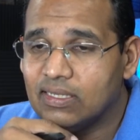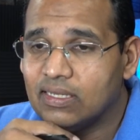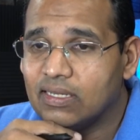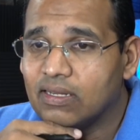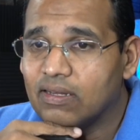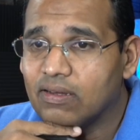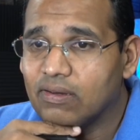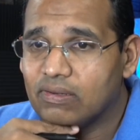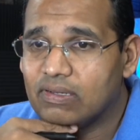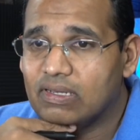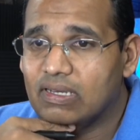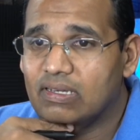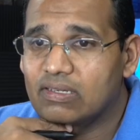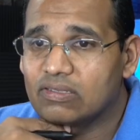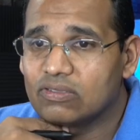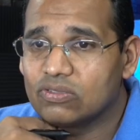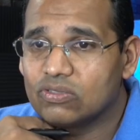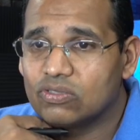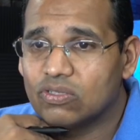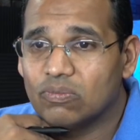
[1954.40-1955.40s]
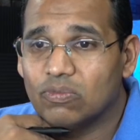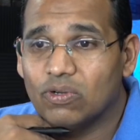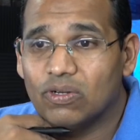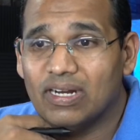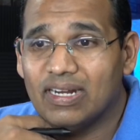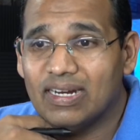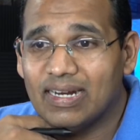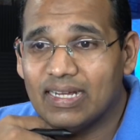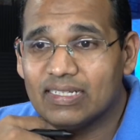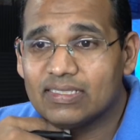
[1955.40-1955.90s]
Okay, so Mona
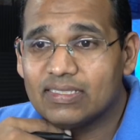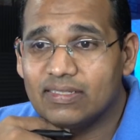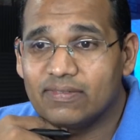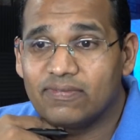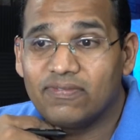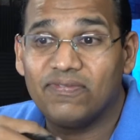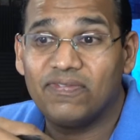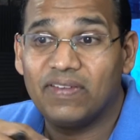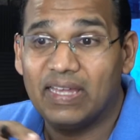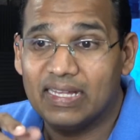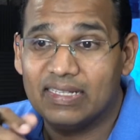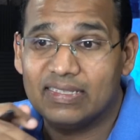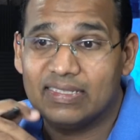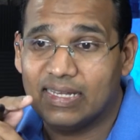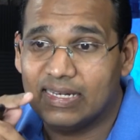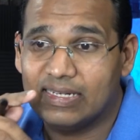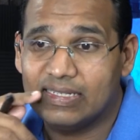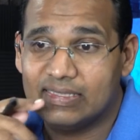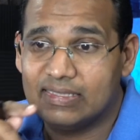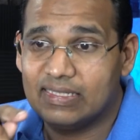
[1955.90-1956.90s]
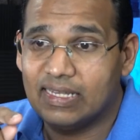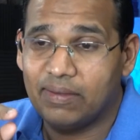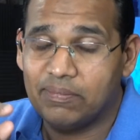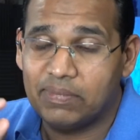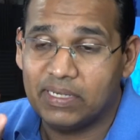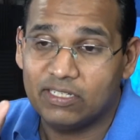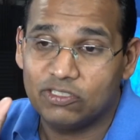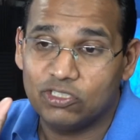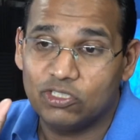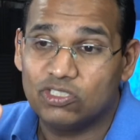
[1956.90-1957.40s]
had actually failed that exam
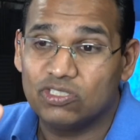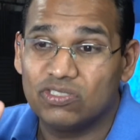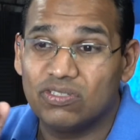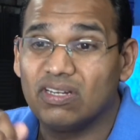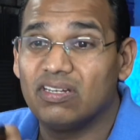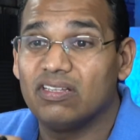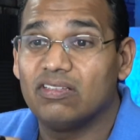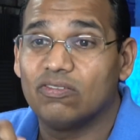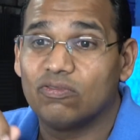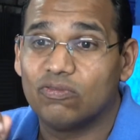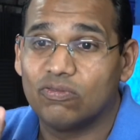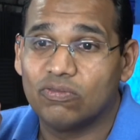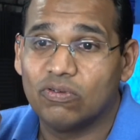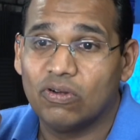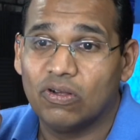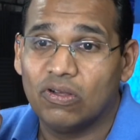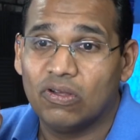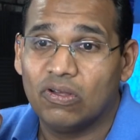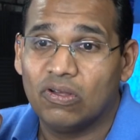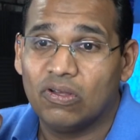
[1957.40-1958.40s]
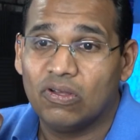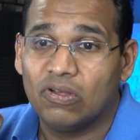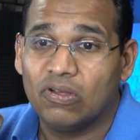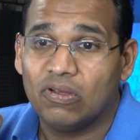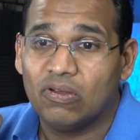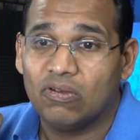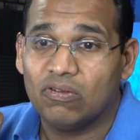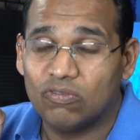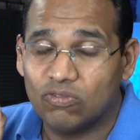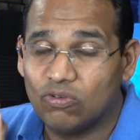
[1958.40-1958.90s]
because she studied the
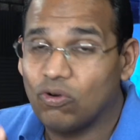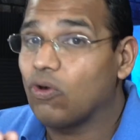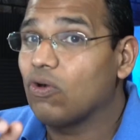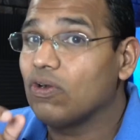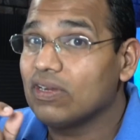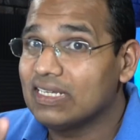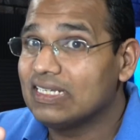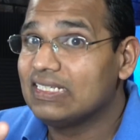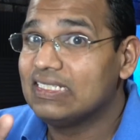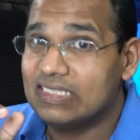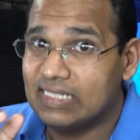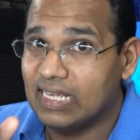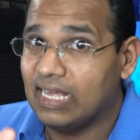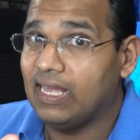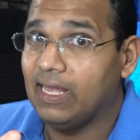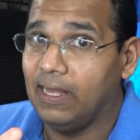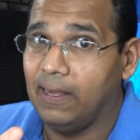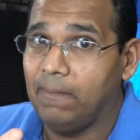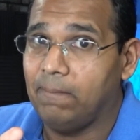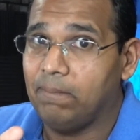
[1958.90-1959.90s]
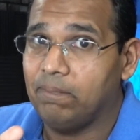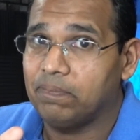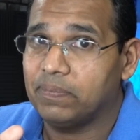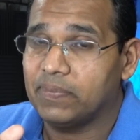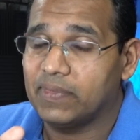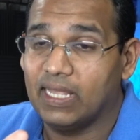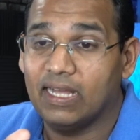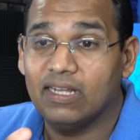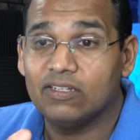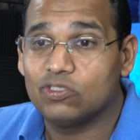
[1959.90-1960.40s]
wrong exam.
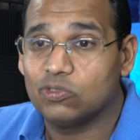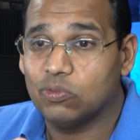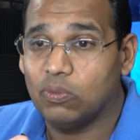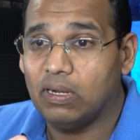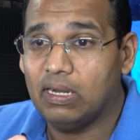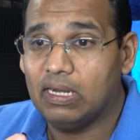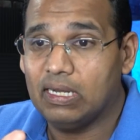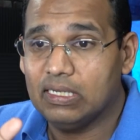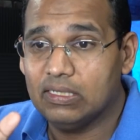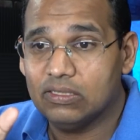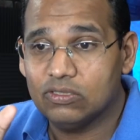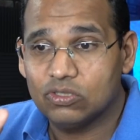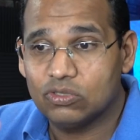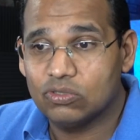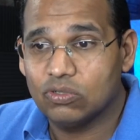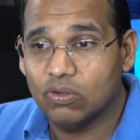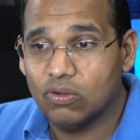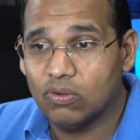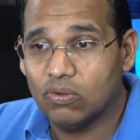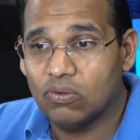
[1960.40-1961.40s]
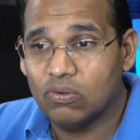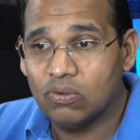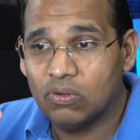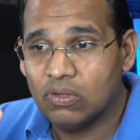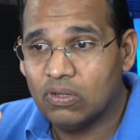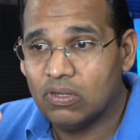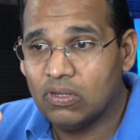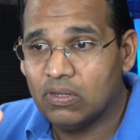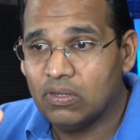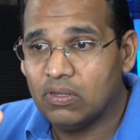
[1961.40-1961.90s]
That's why. So,
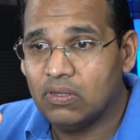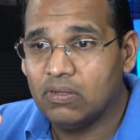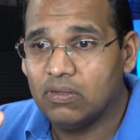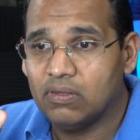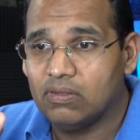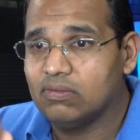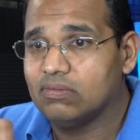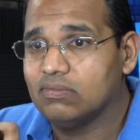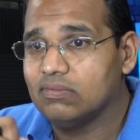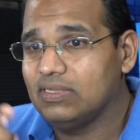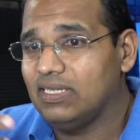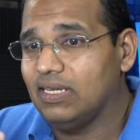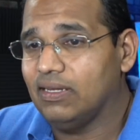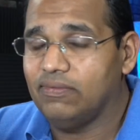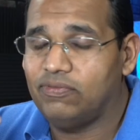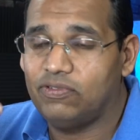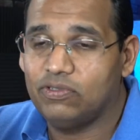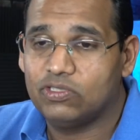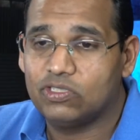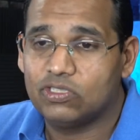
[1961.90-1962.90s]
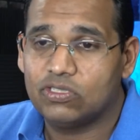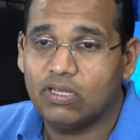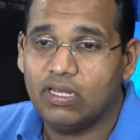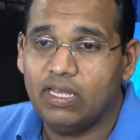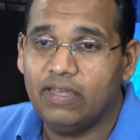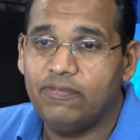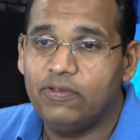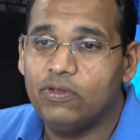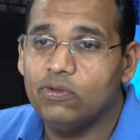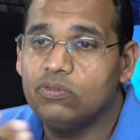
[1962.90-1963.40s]
yeah,
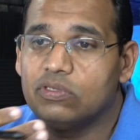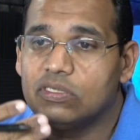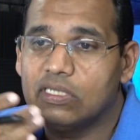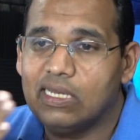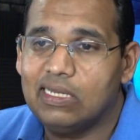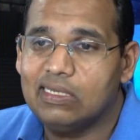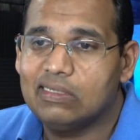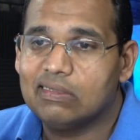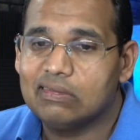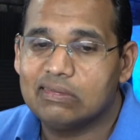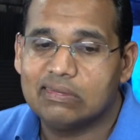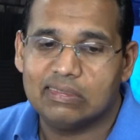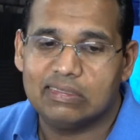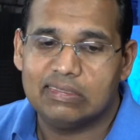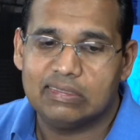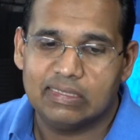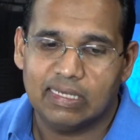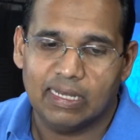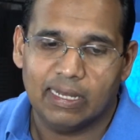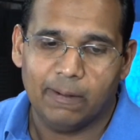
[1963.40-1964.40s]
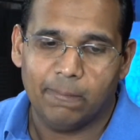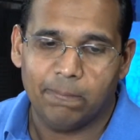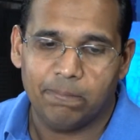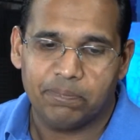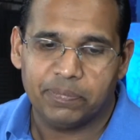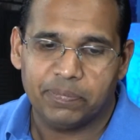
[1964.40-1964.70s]
if you take this exam